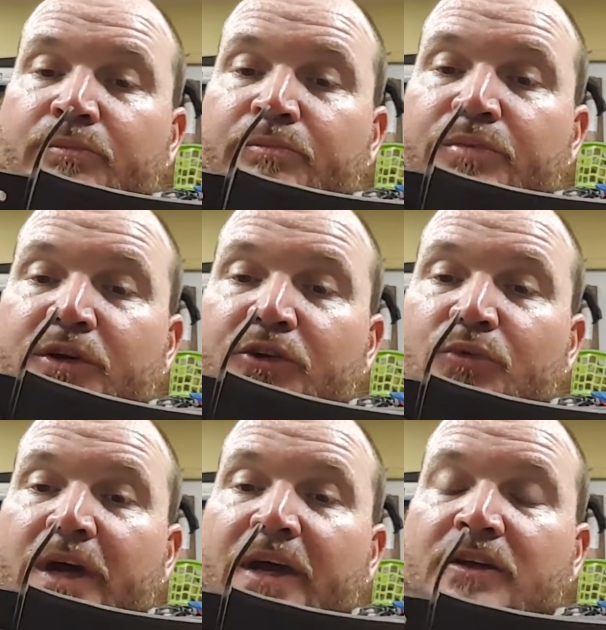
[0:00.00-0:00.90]
put a new
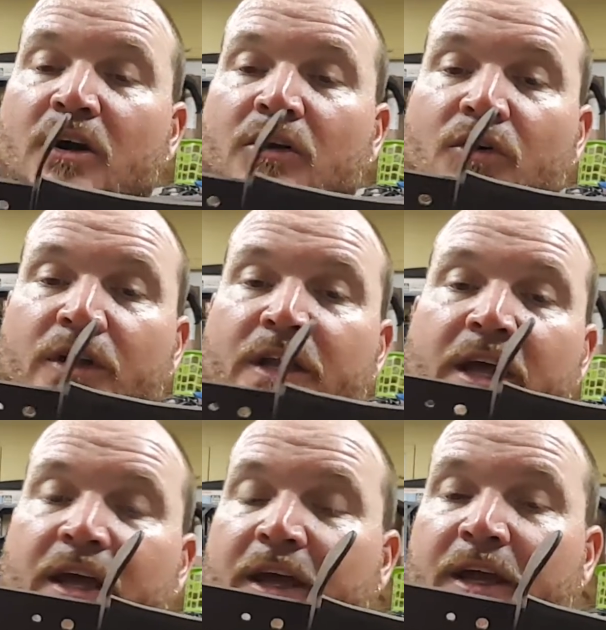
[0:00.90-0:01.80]
handguard on it.
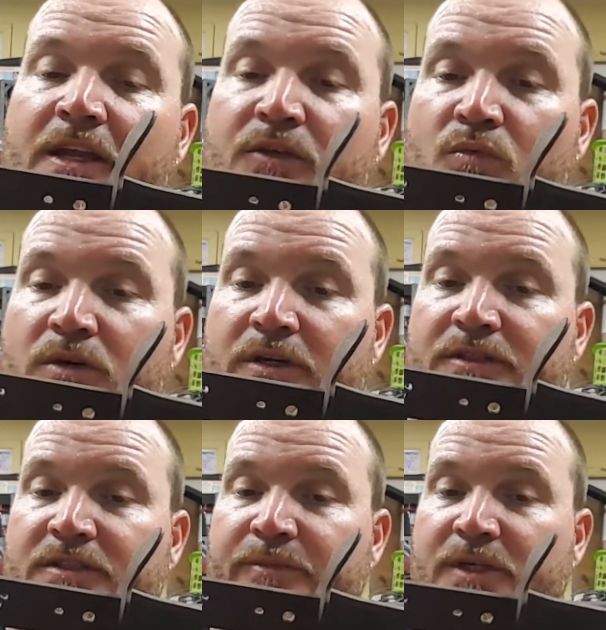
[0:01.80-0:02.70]
And he
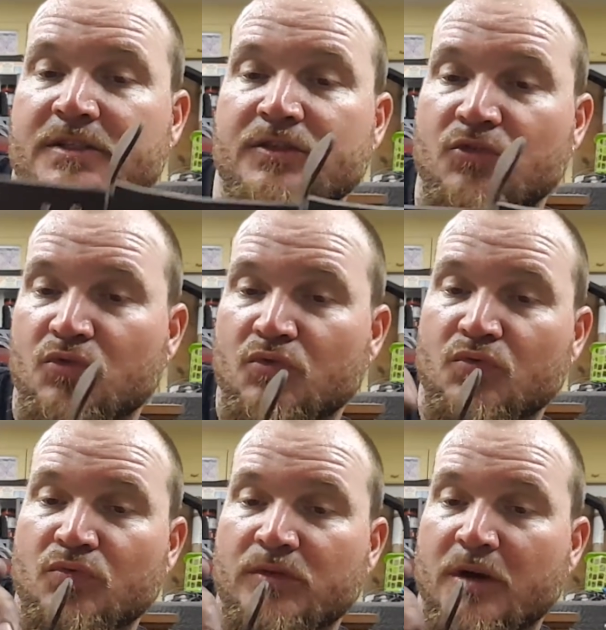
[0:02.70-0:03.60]
wants me to
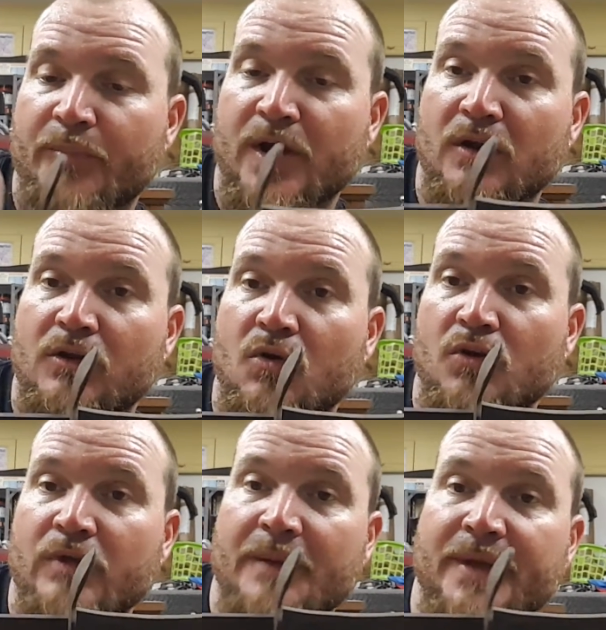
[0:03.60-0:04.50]
do a paracord
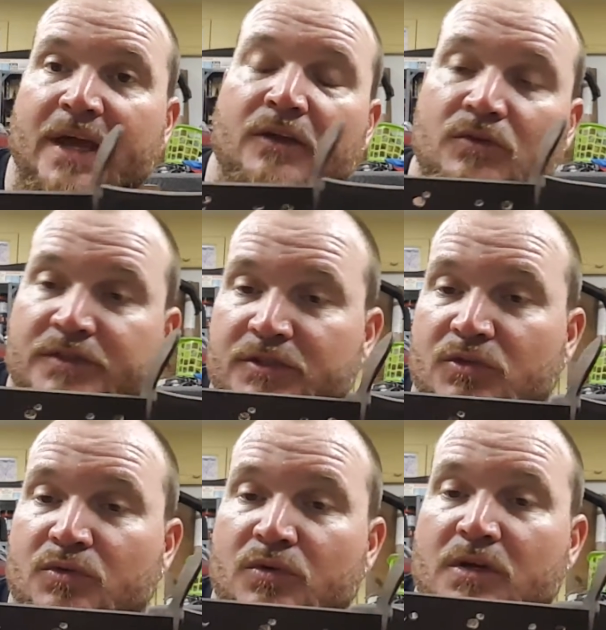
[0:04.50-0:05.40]
wrap handle,
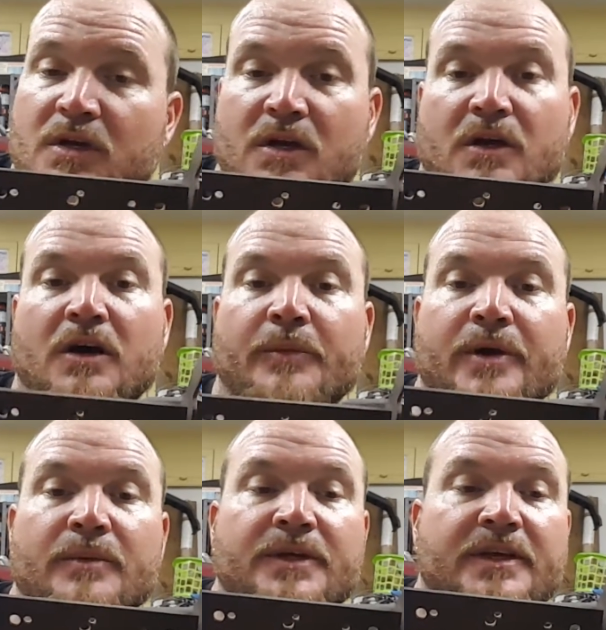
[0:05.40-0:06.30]
so I'll
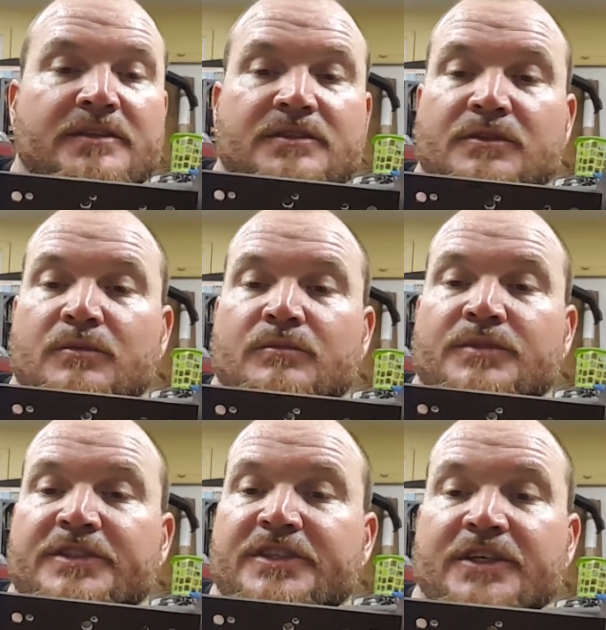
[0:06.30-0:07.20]
probably get some
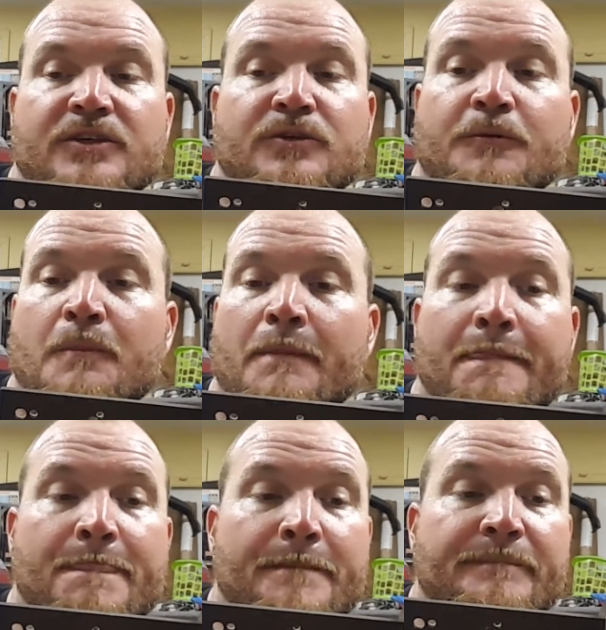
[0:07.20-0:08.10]
steel
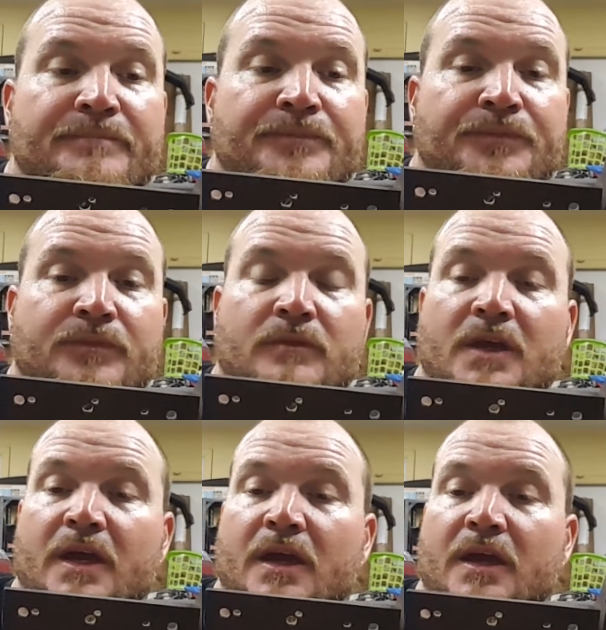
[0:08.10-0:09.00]

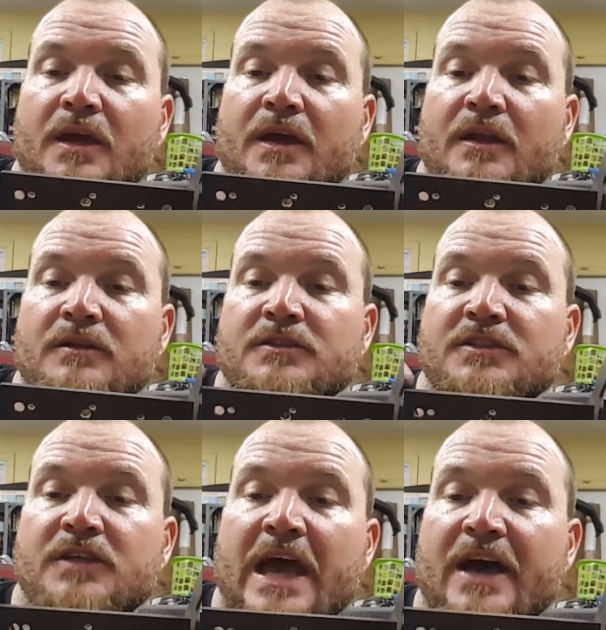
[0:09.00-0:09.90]
and
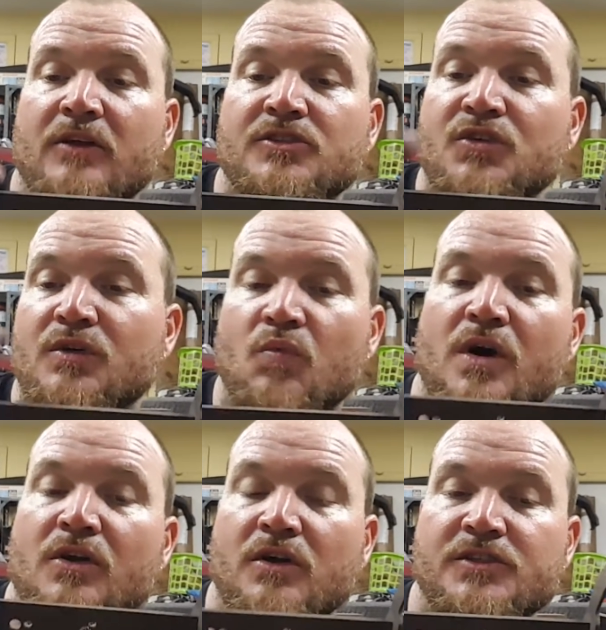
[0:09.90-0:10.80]
just add onto it,
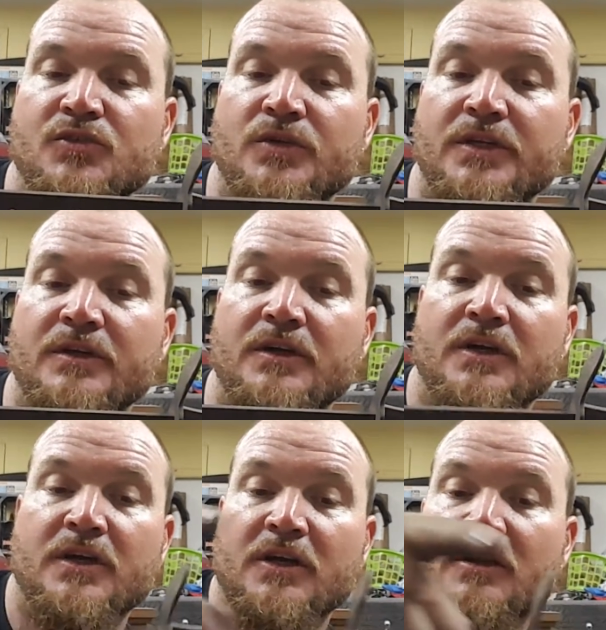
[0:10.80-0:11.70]
weld onto it,
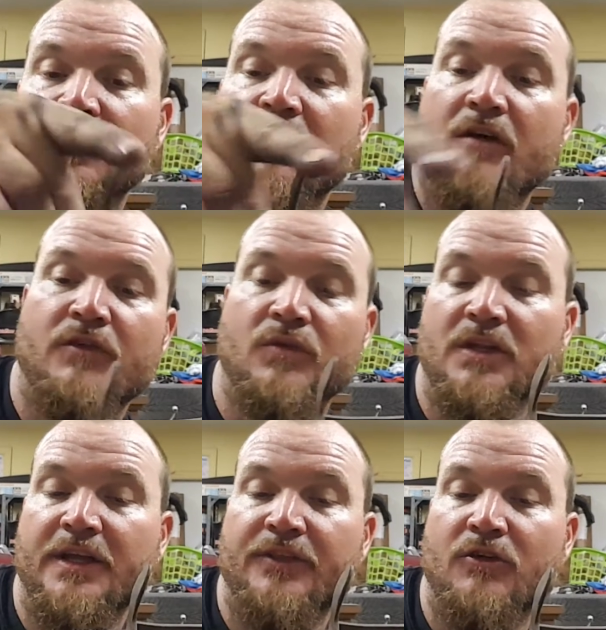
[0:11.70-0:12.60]
cover it with
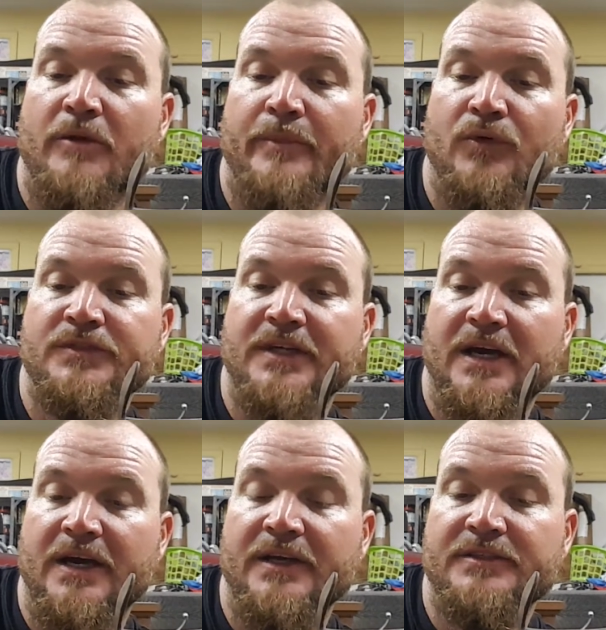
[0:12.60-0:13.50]
leather on both
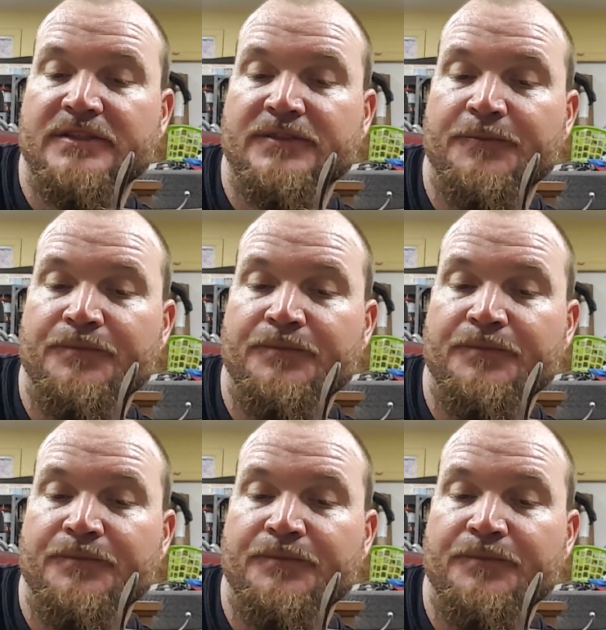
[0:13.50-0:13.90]
sides.